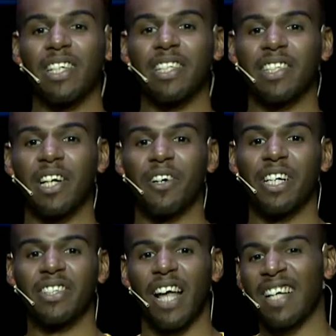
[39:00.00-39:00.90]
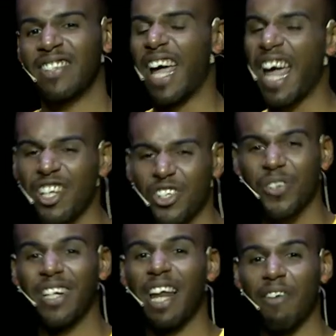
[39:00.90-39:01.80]
C Series as the
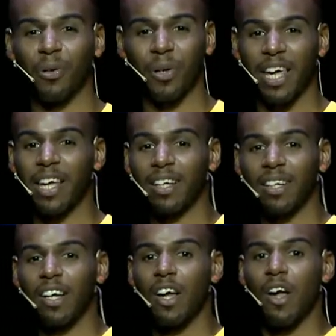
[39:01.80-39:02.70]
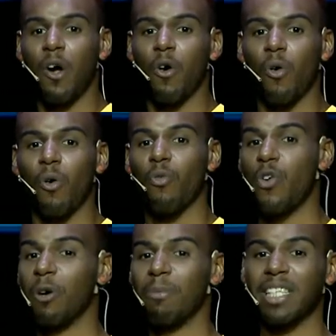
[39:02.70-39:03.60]
entry level king.
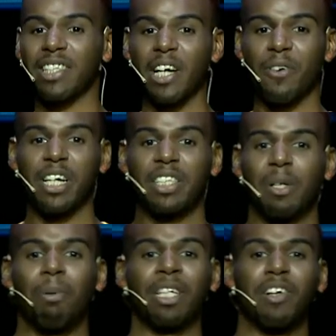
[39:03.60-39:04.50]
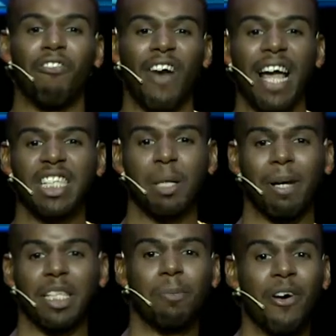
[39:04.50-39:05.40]
Realme Series brings a
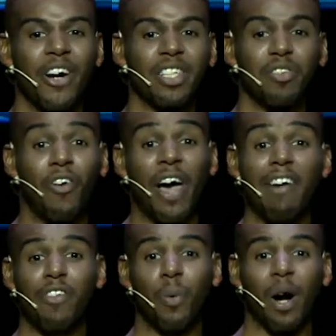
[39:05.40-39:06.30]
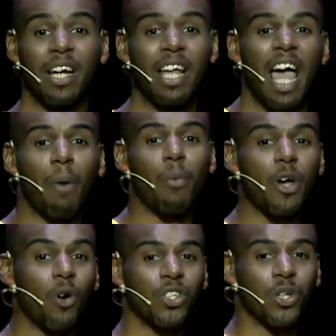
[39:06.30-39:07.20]
flagship experience for everyone, and
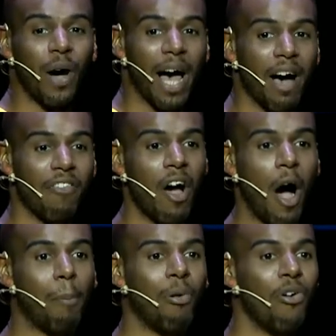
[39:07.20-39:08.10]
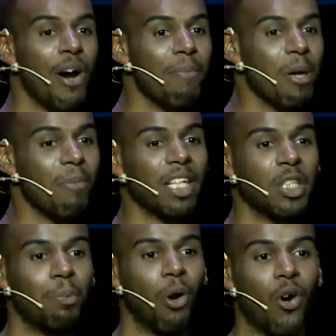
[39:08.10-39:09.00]
we also have a premium
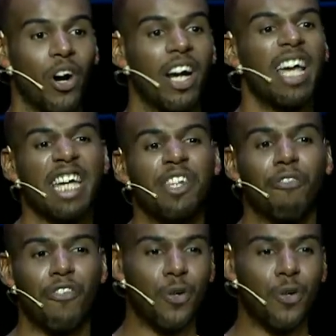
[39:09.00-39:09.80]
explorer in the